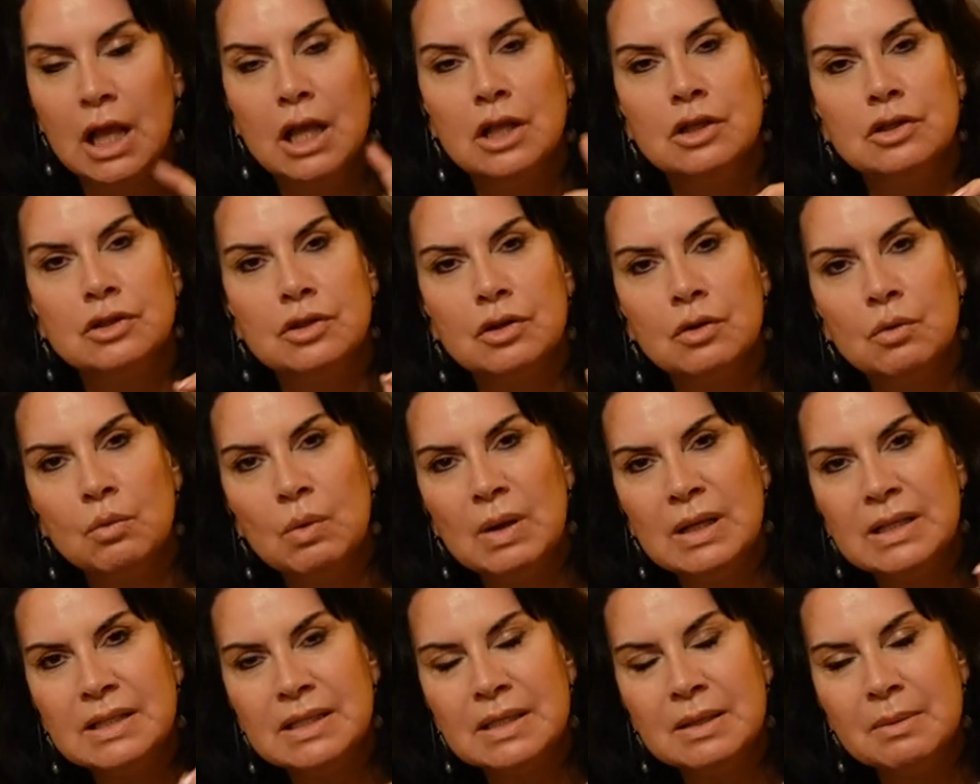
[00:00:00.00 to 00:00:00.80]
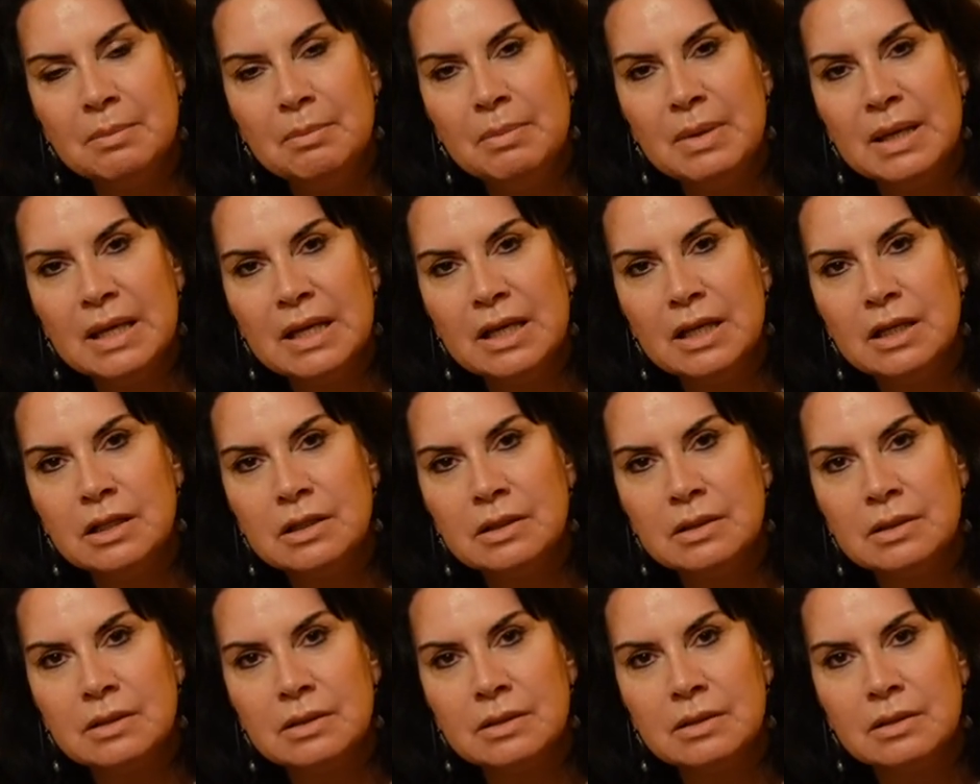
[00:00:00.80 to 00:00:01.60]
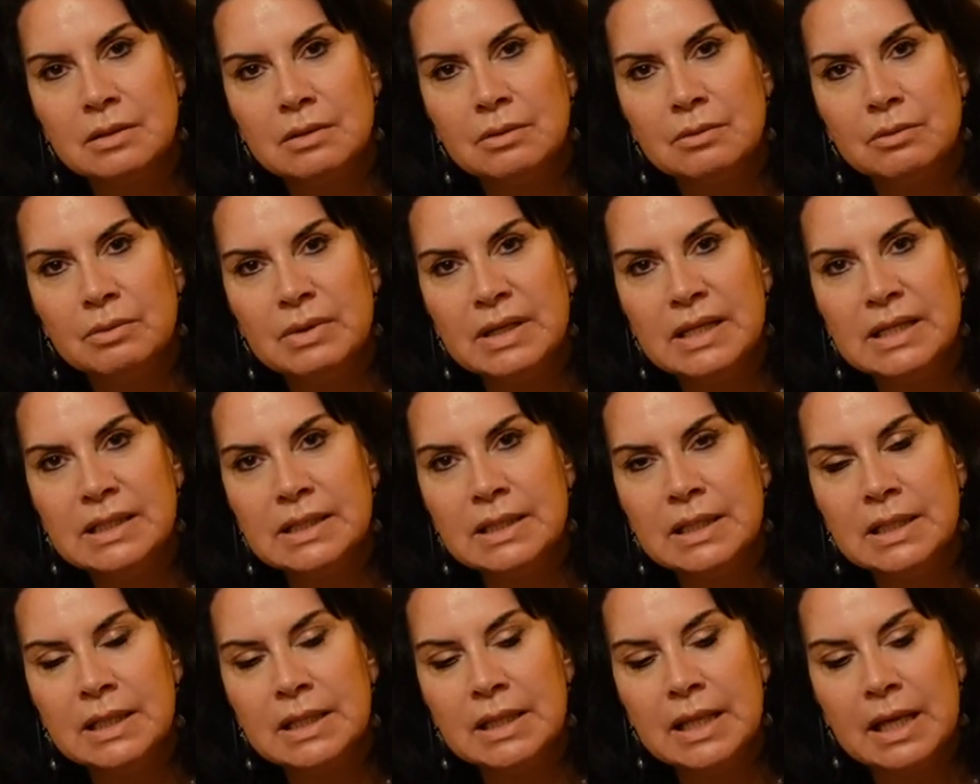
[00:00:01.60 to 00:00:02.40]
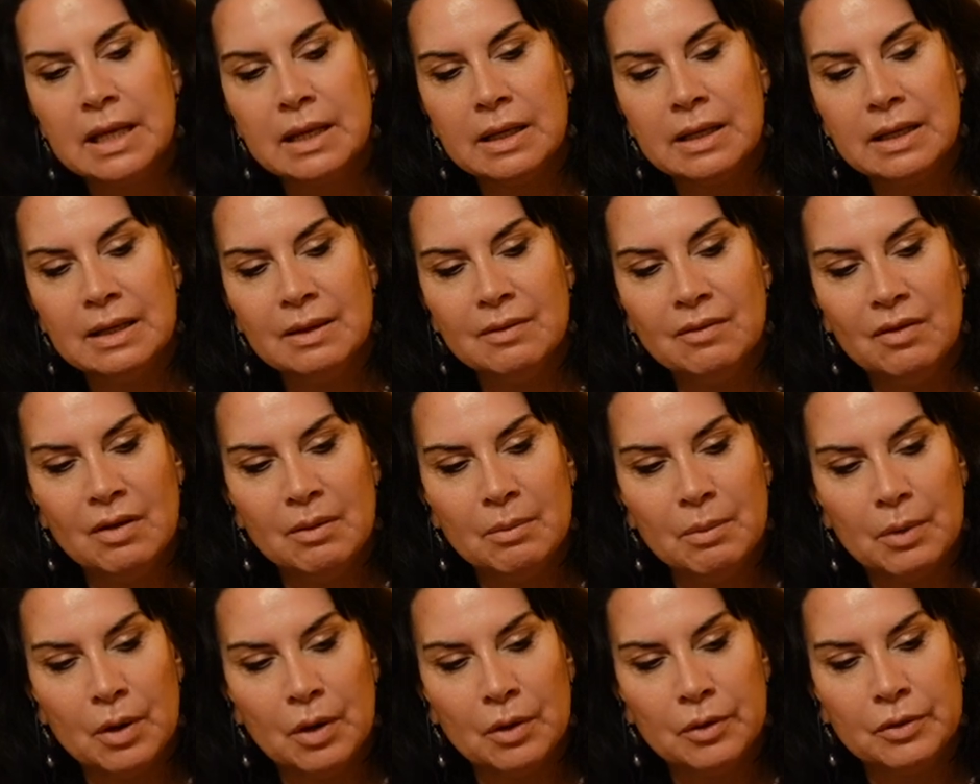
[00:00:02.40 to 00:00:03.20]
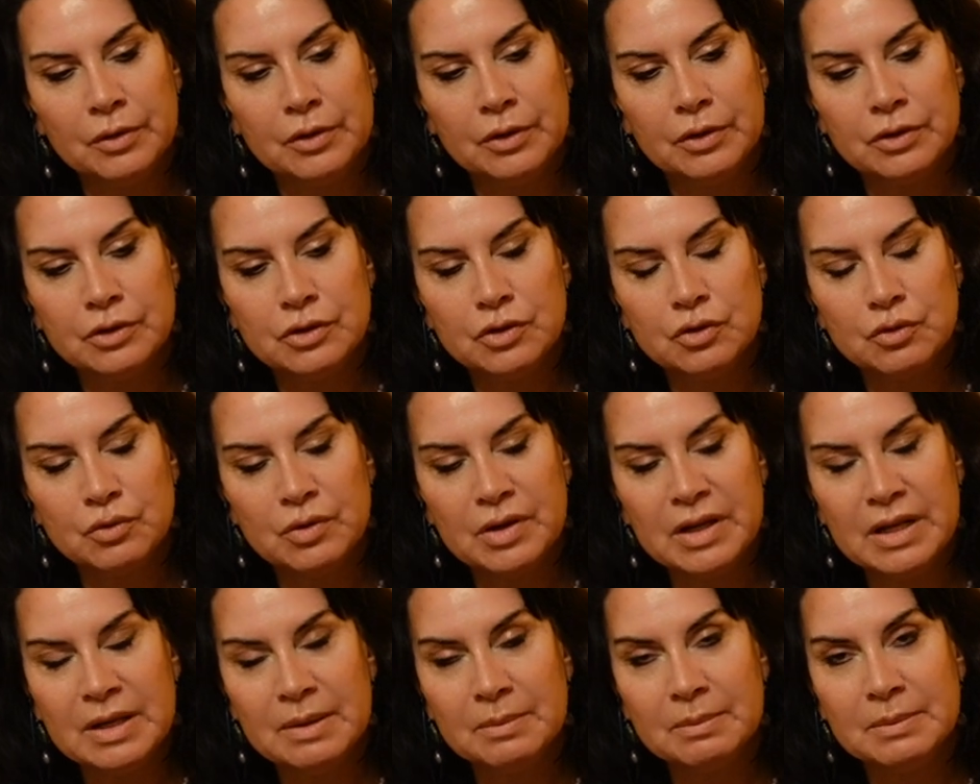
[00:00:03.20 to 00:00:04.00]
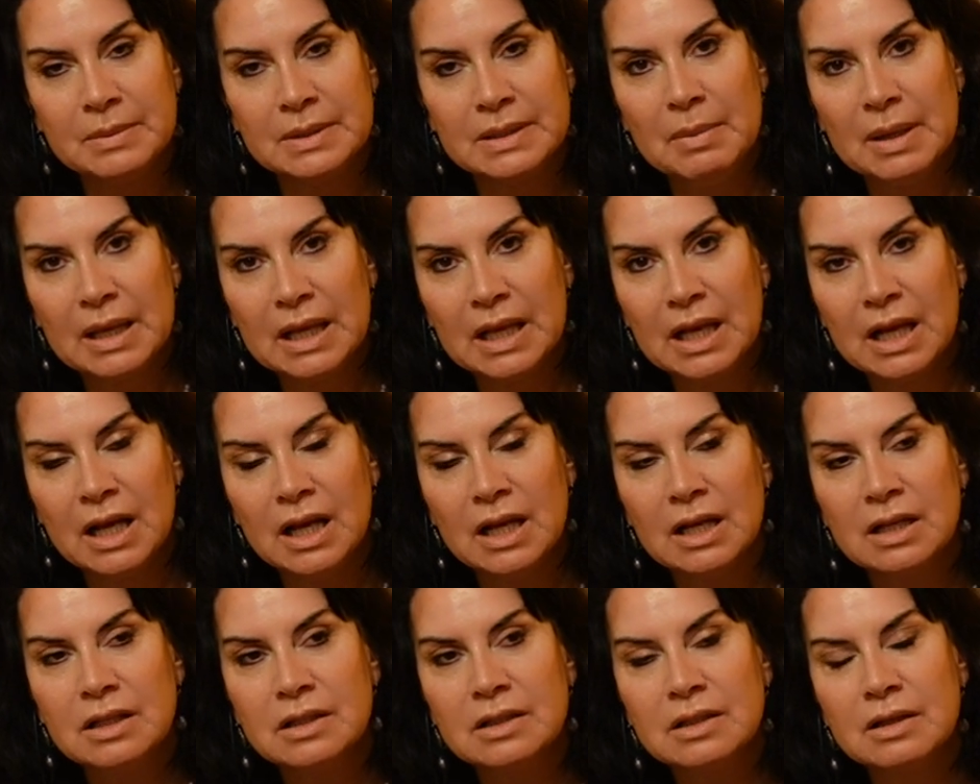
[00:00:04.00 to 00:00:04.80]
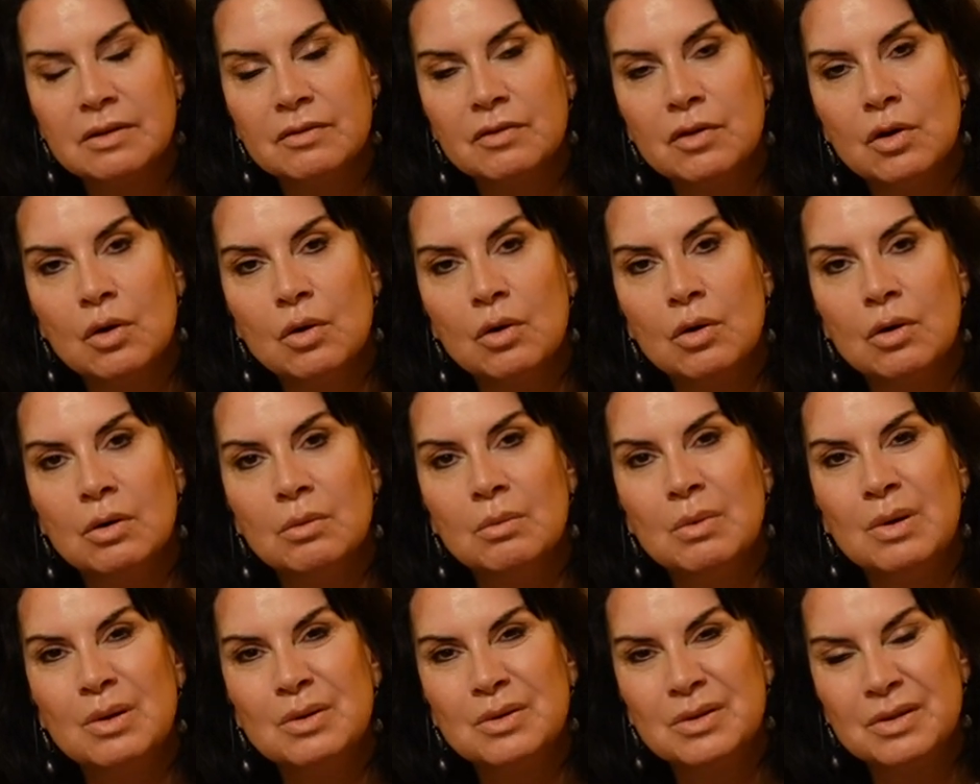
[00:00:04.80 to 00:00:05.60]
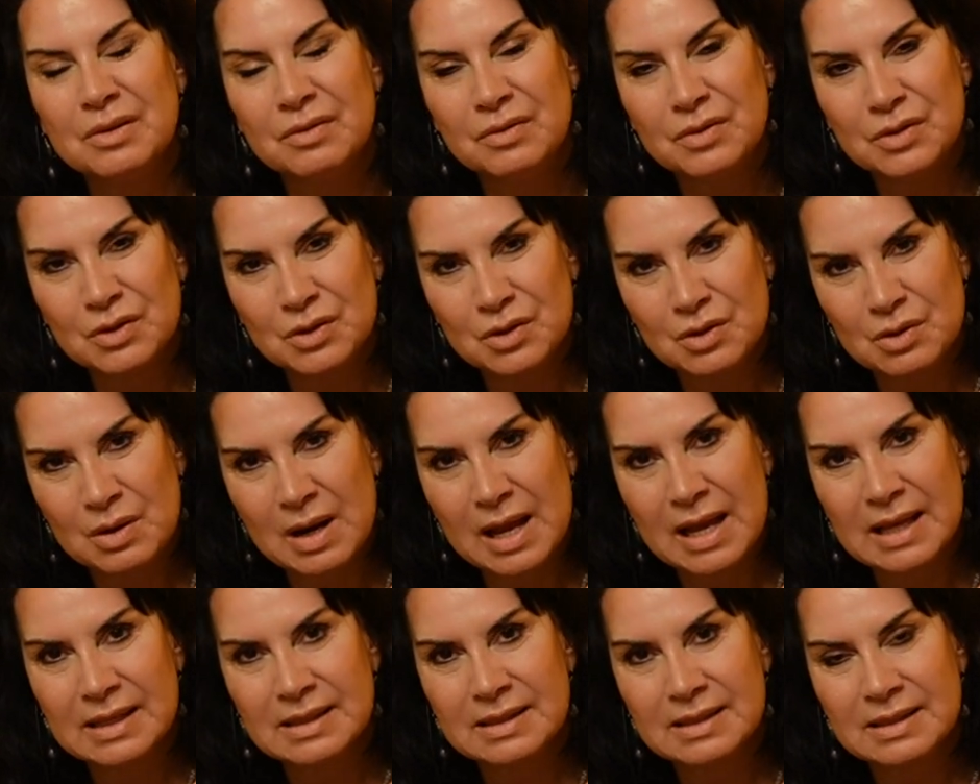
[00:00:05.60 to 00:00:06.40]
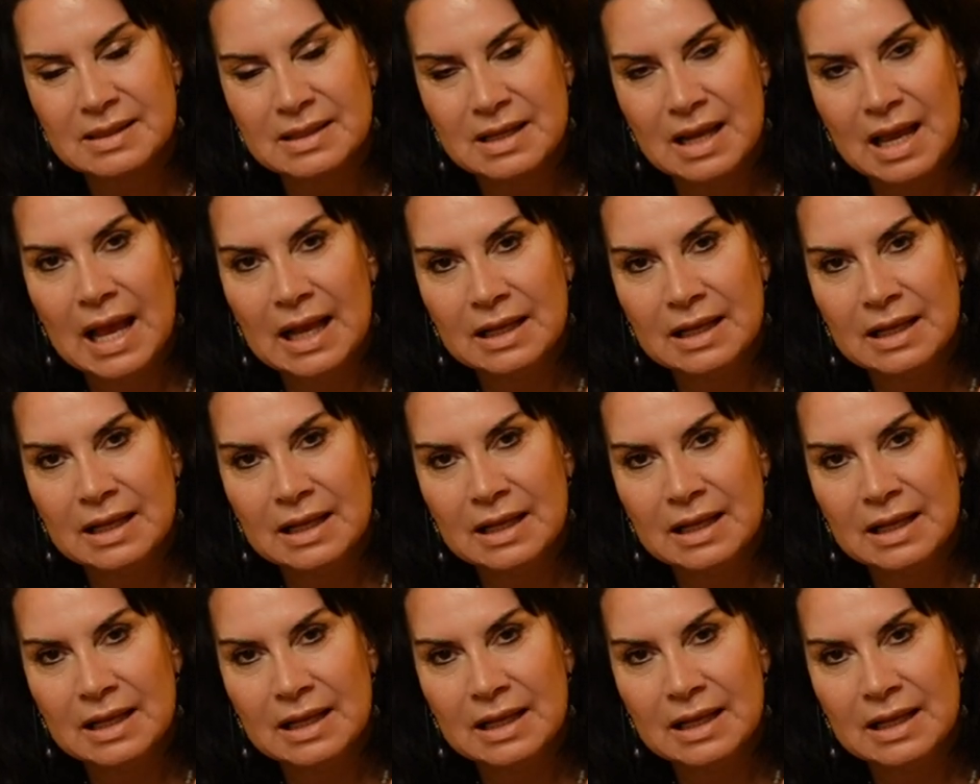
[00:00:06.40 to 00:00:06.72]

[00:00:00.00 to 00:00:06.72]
So, what's the biggest reason they give up on their dreams? Because of the hormones of stress.